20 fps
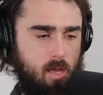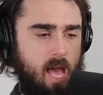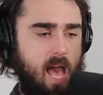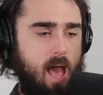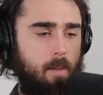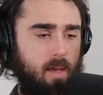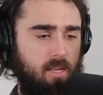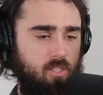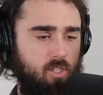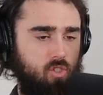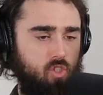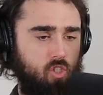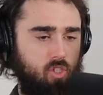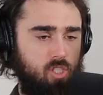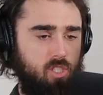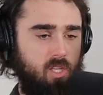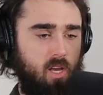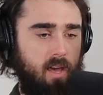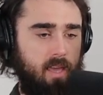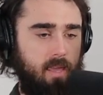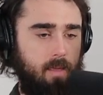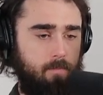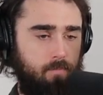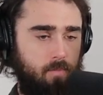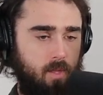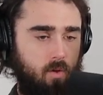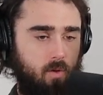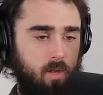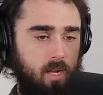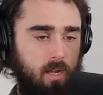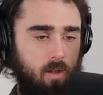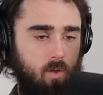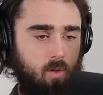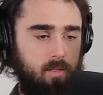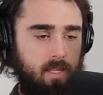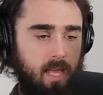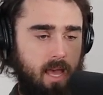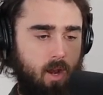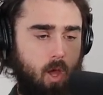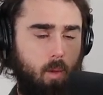I bet you it's just dye. I don't need to
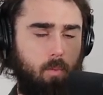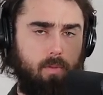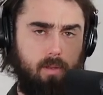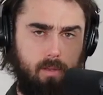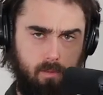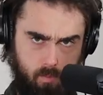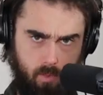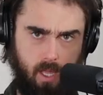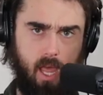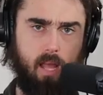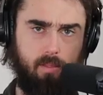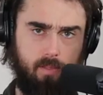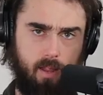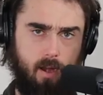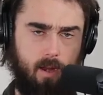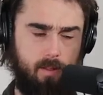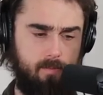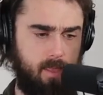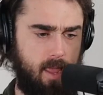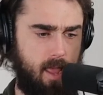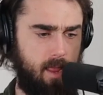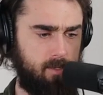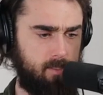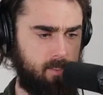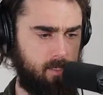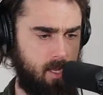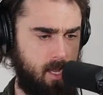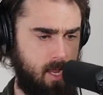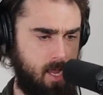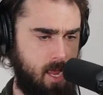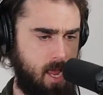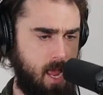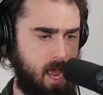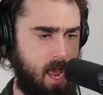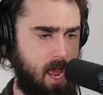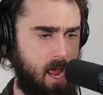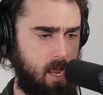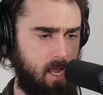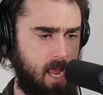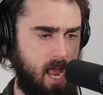look that up. We got there in the end.
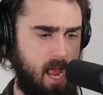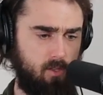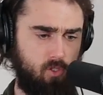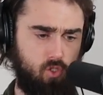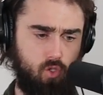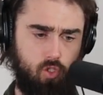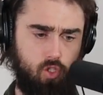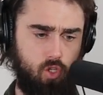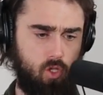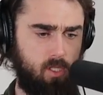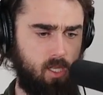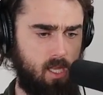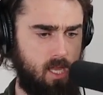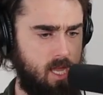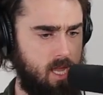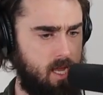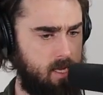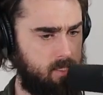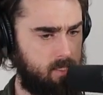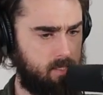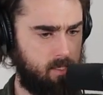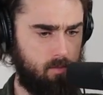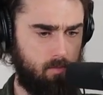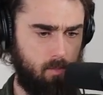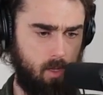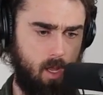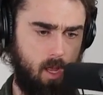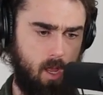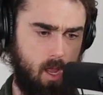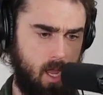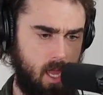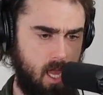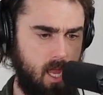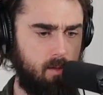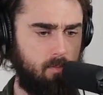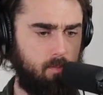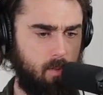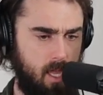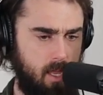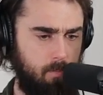So just eat
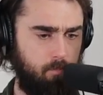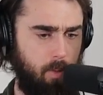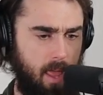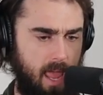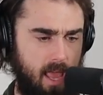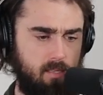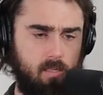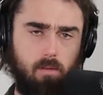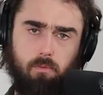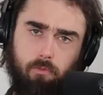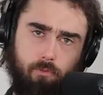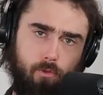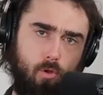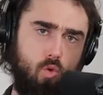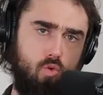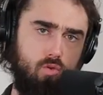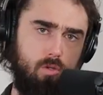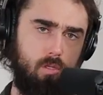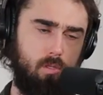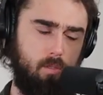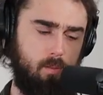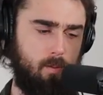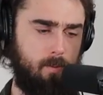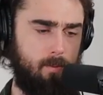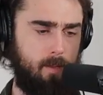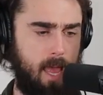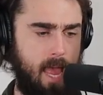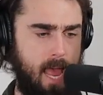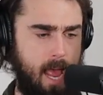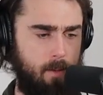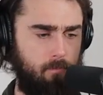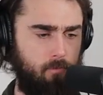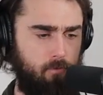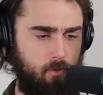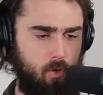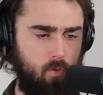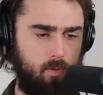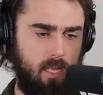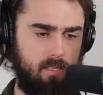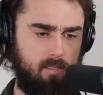peasant food,
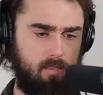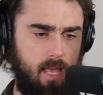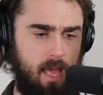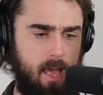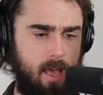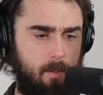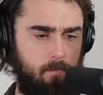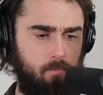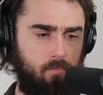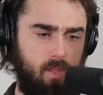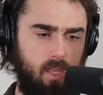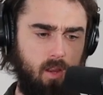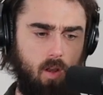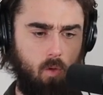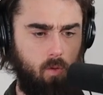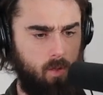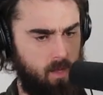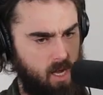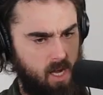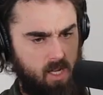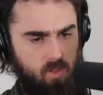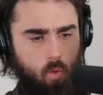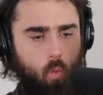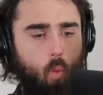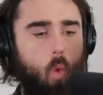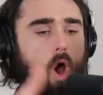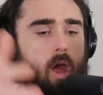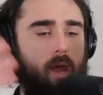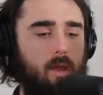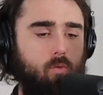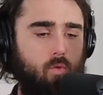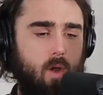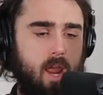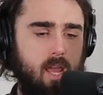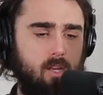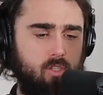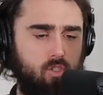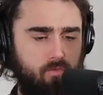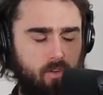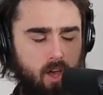food that's, you know, the wide
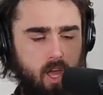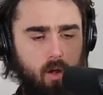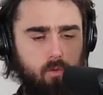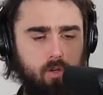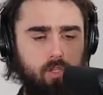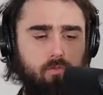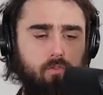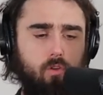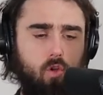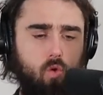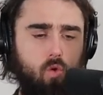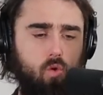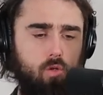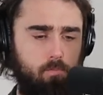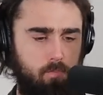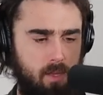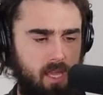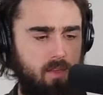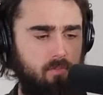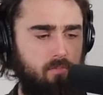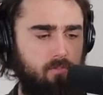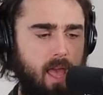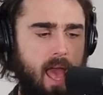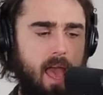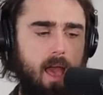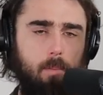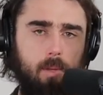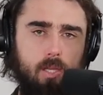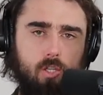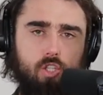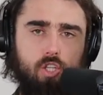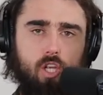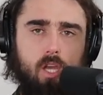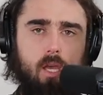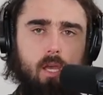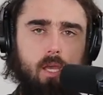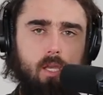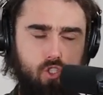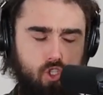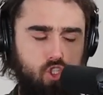range of Irish food, beef, cabbage,
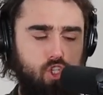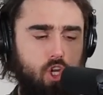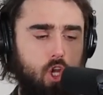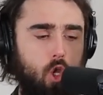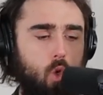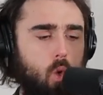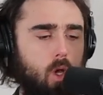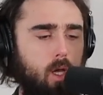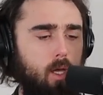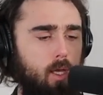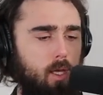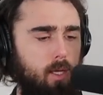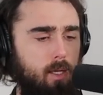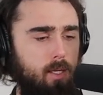stew.